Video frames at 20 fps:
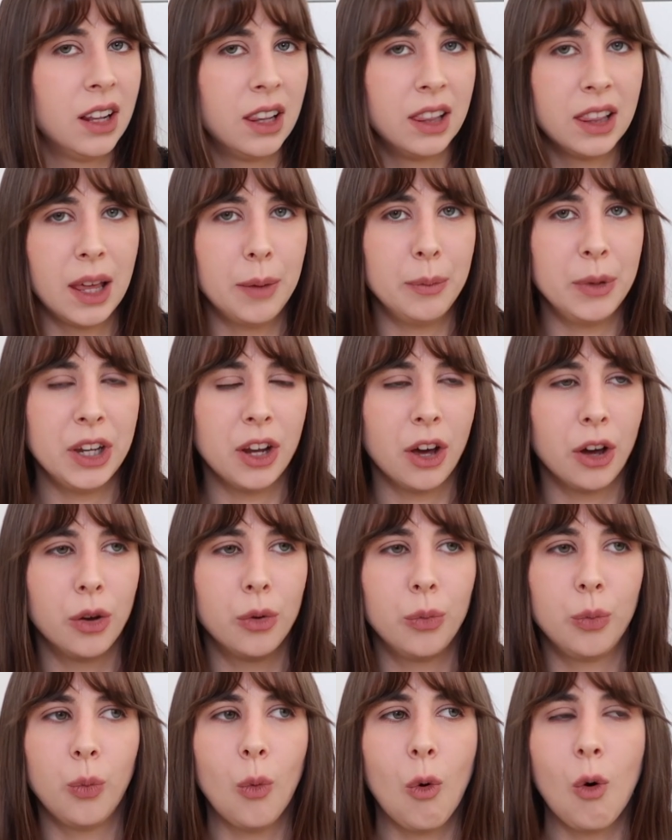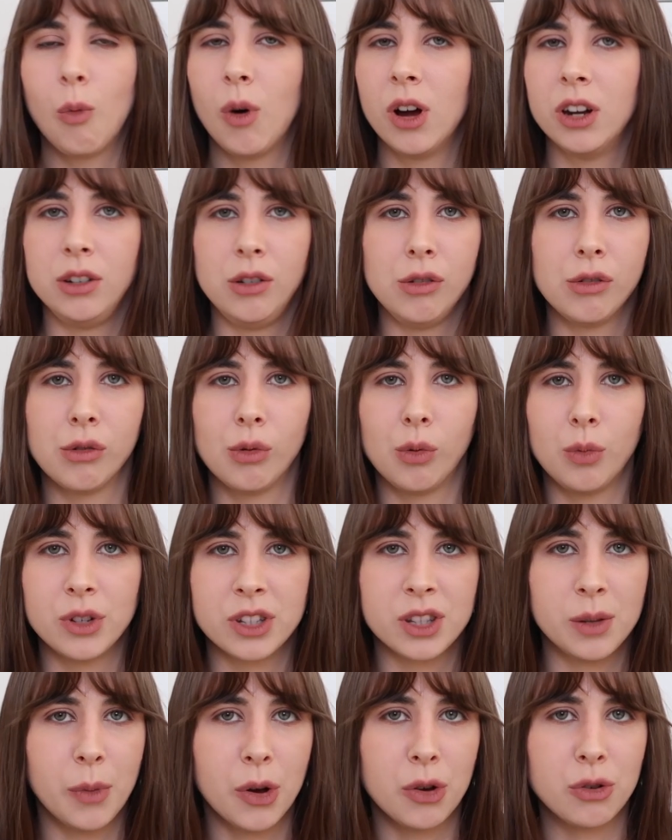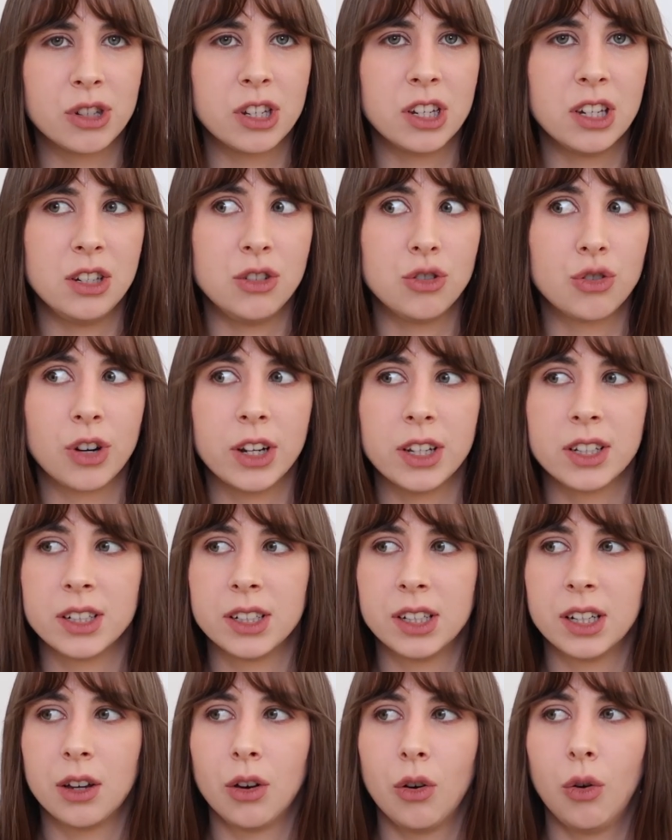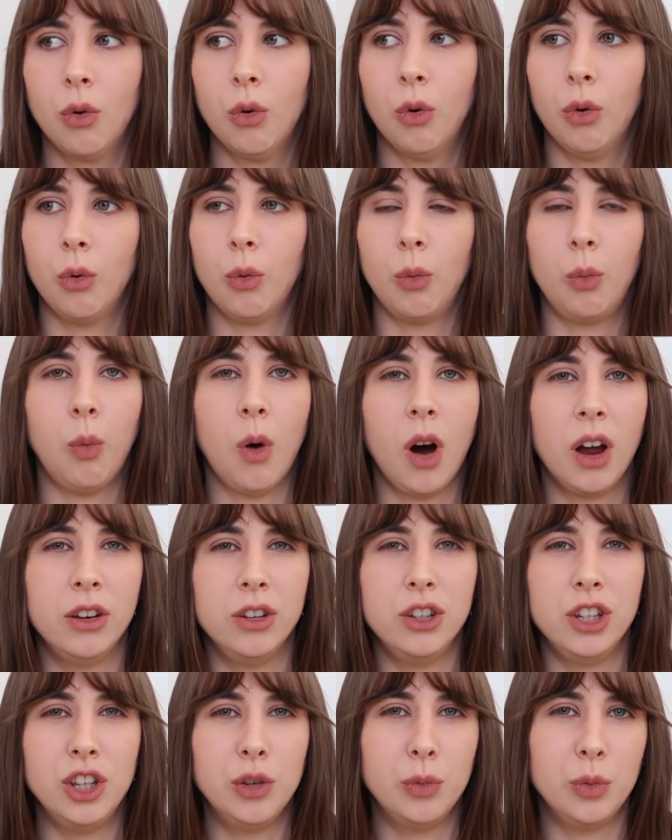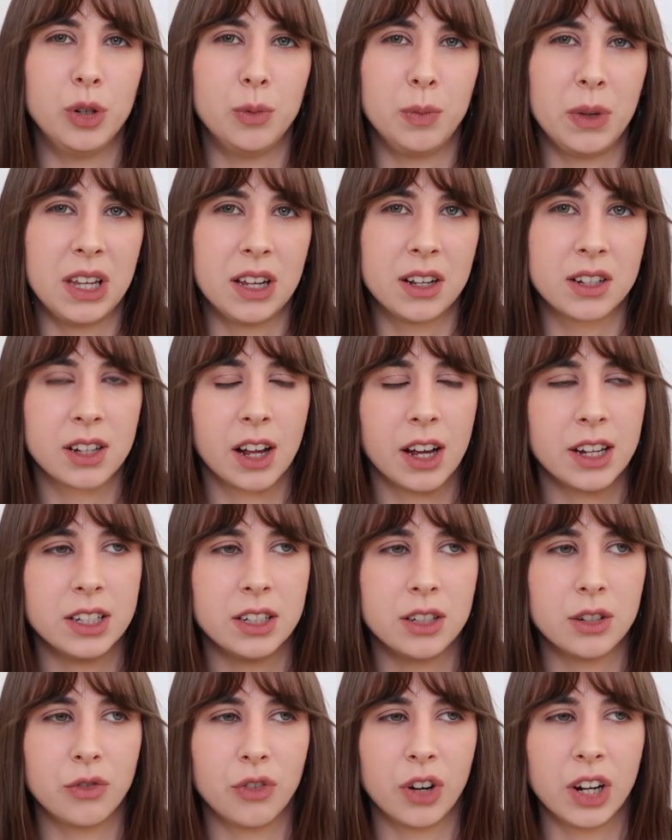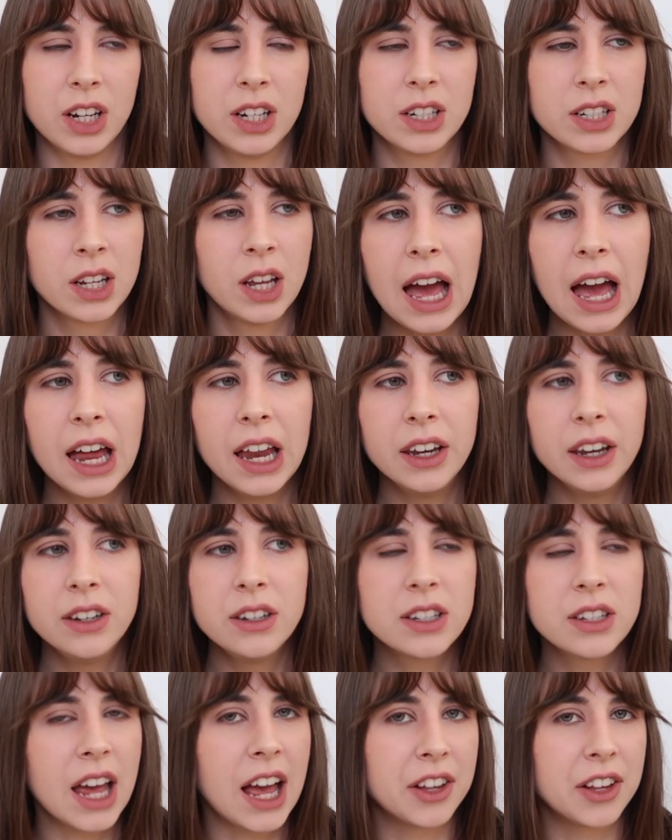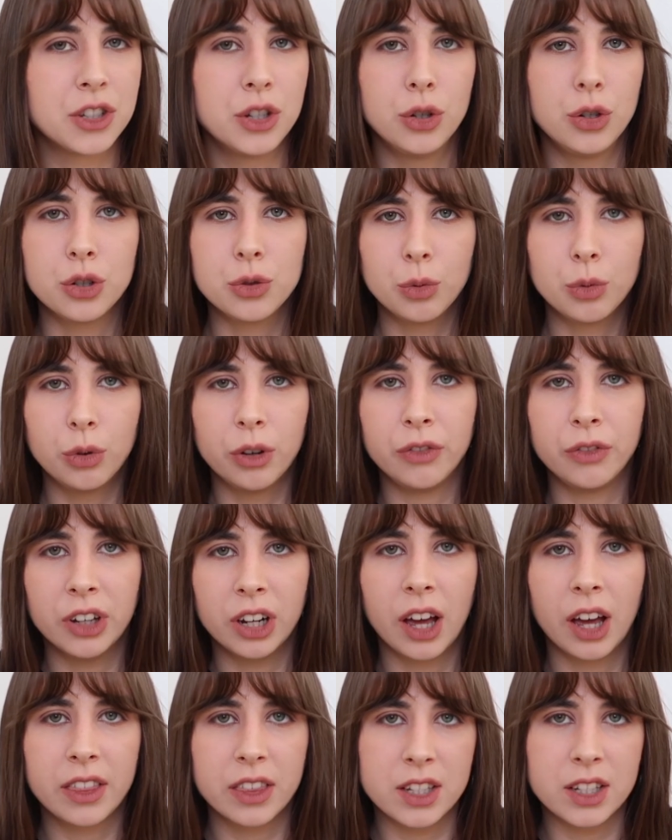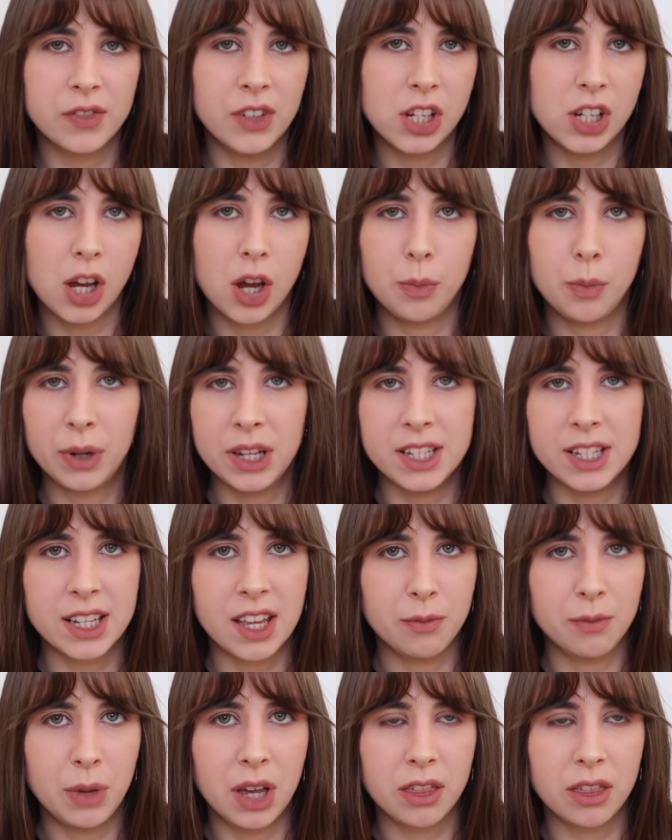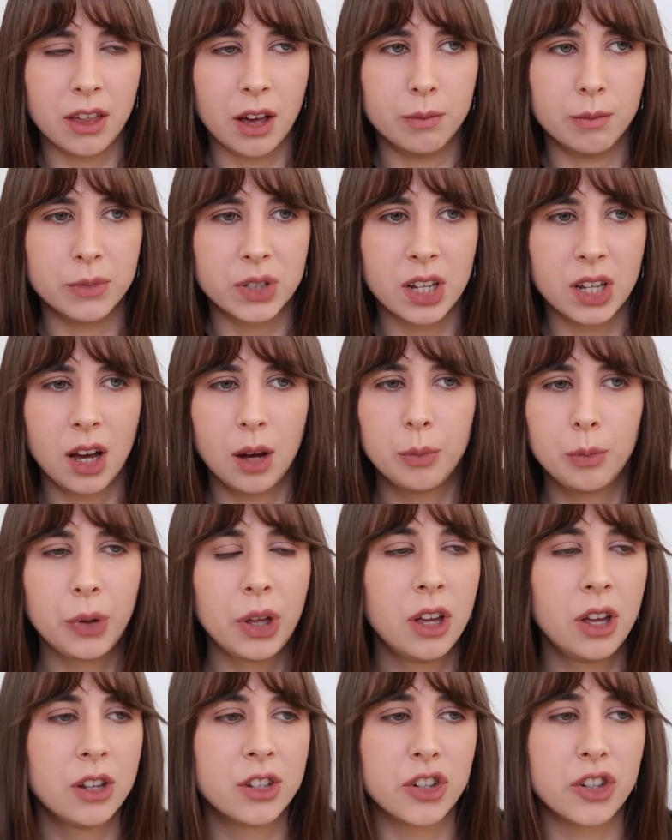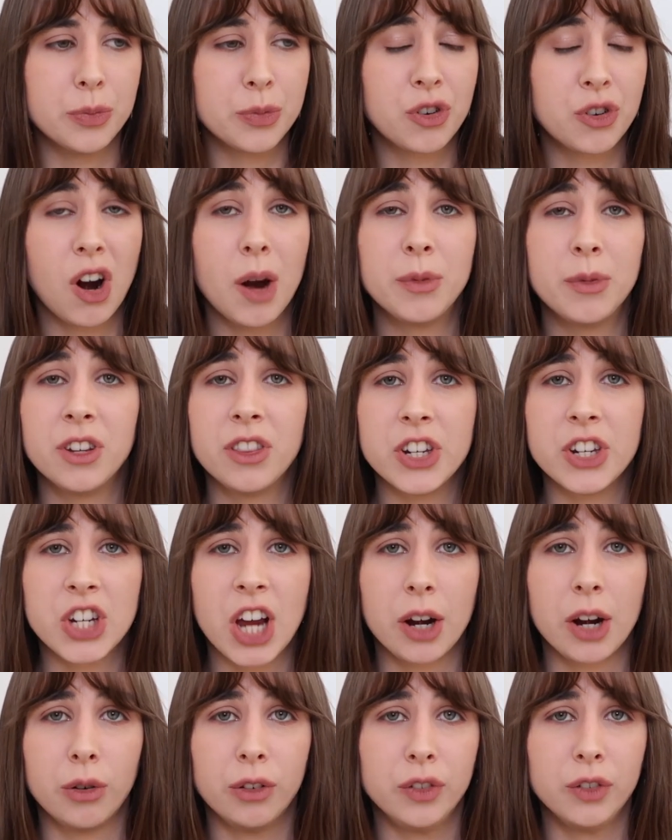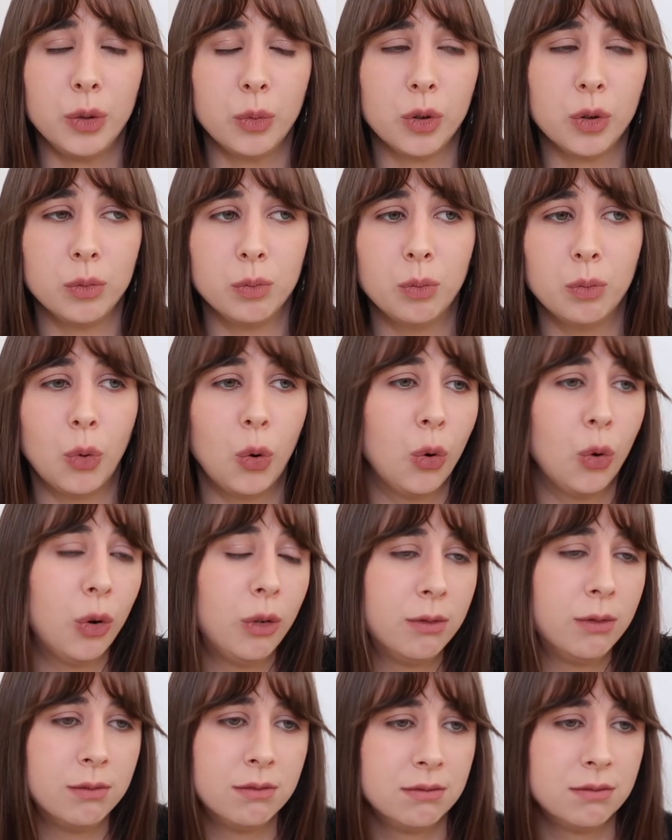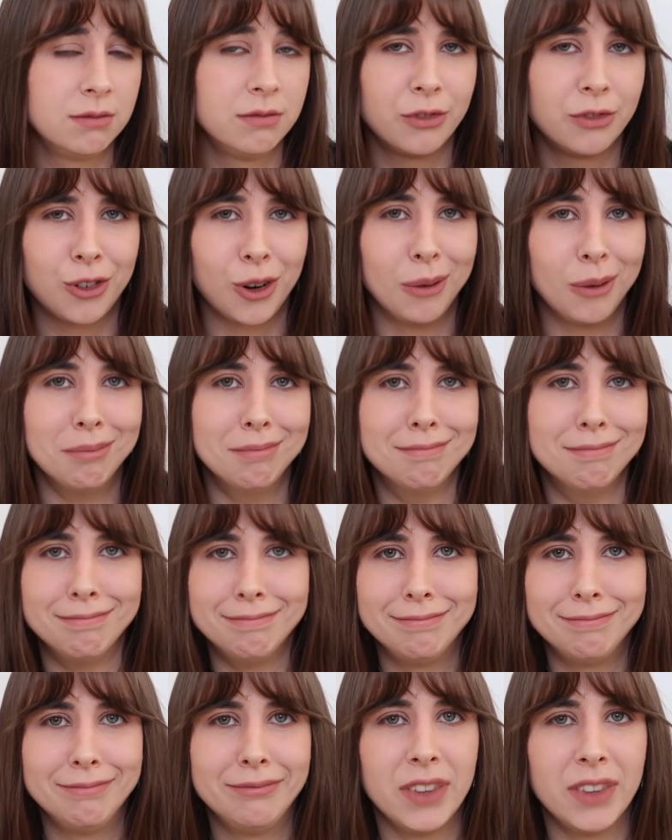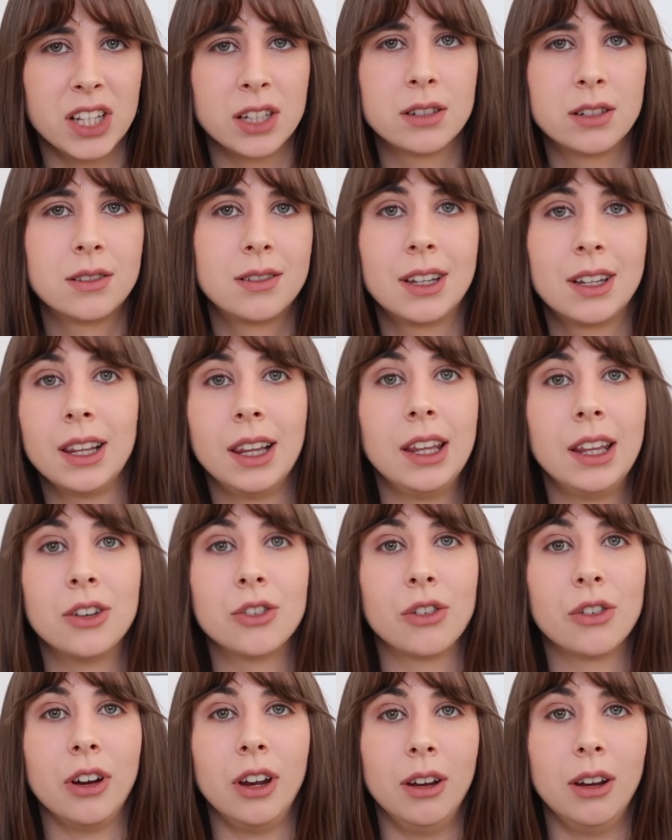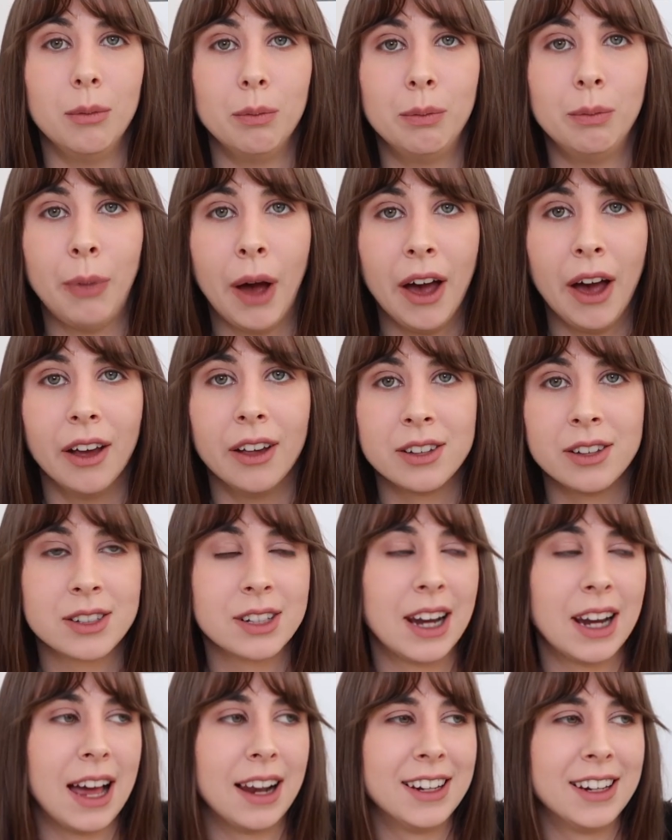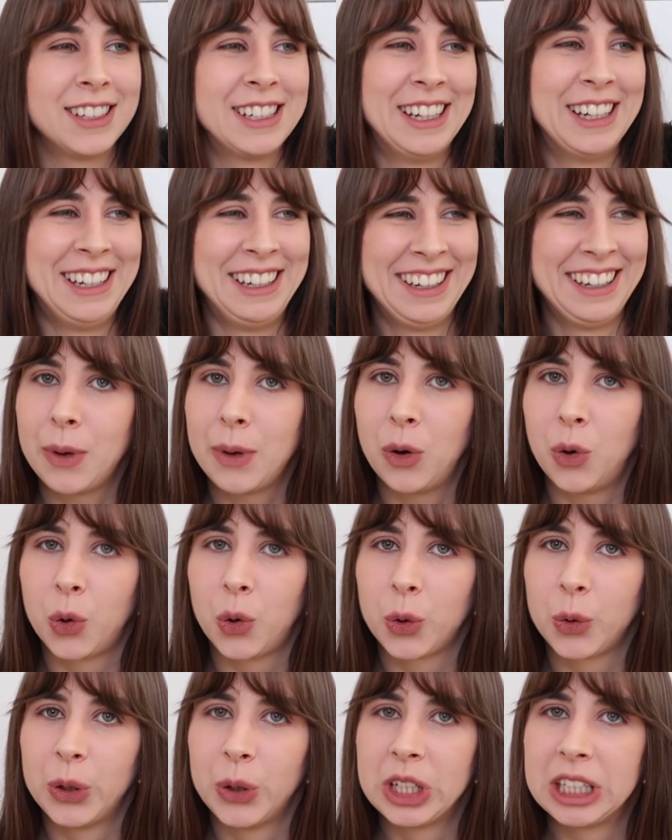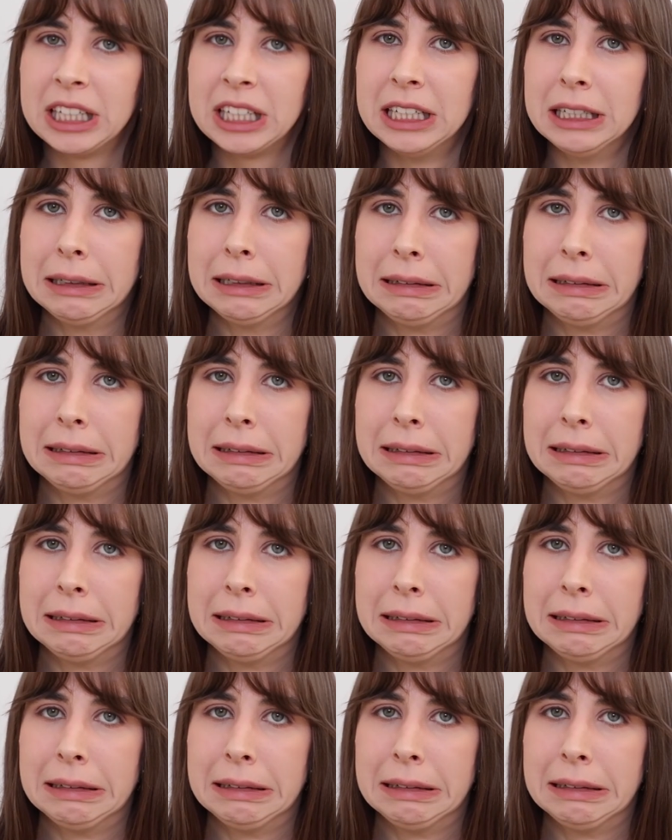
Let me know what one you thought was the most interesting or one you would be excited to read. And as usual, if you like this video, please give me a thumbs up. Subscribe to the channel if you want more from this glittering personality. A bit awkward.